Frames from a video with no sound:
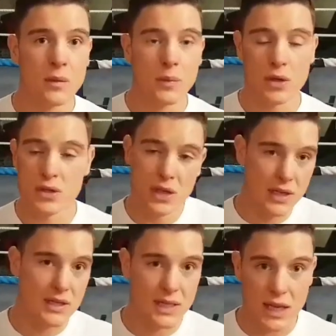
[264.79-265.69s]
because,
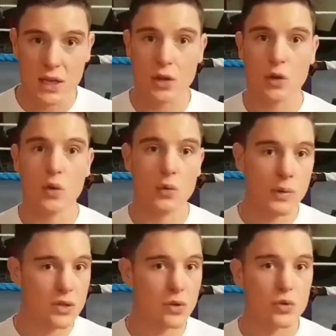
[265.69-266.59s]
like I say, your
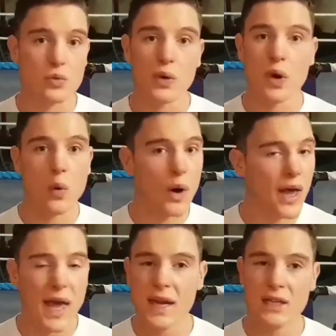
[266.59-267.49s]
muscles
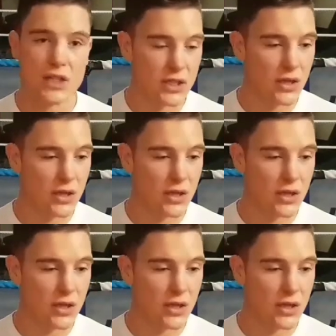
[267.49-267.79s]
require energy,